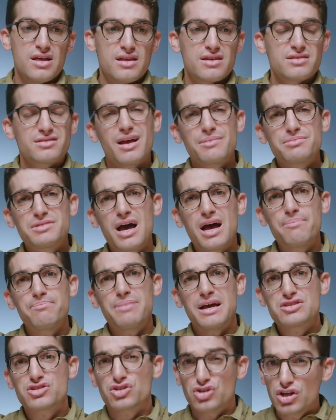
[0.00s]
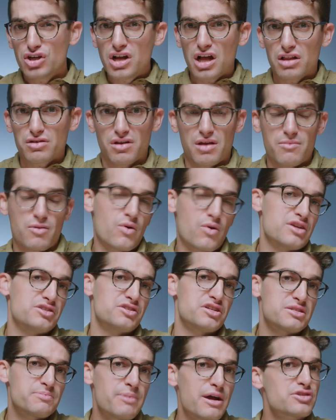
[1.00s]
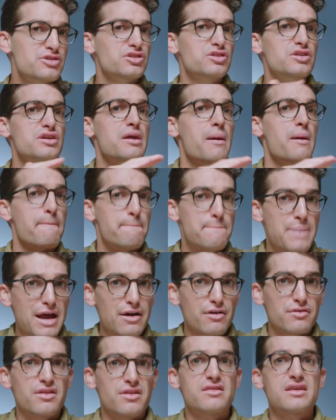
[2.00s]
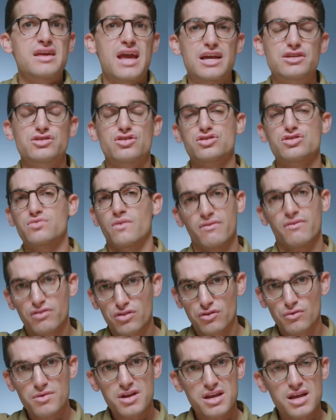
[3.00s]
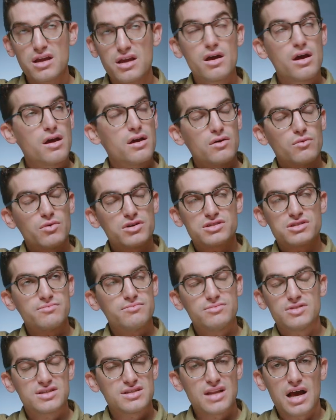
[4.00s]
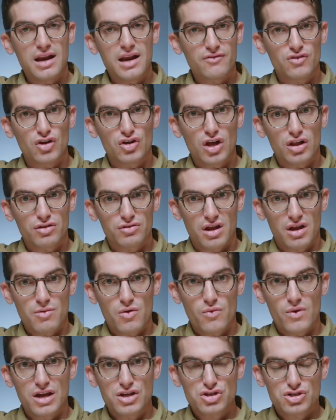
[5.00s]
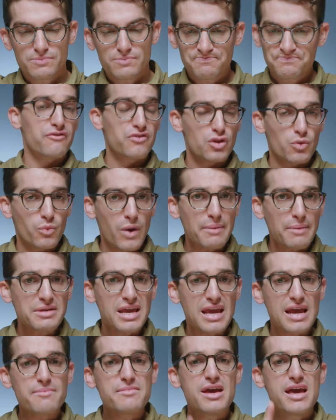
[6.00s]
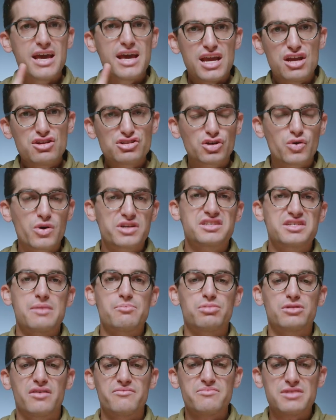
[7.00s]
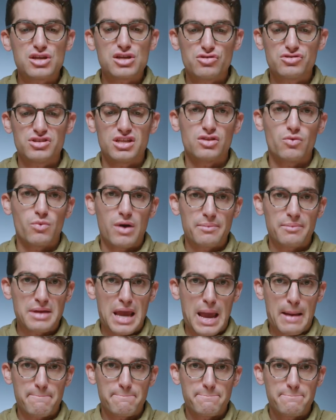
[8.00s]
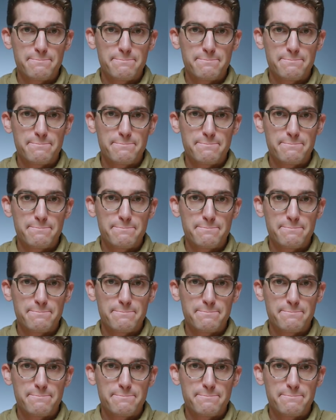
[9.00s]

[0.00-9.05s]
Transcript: This laptop has good color gamut range, especially better than the Acer Swift three, which does not have good color gamut range. For the webcam, here's a quick sample of me using the webcam.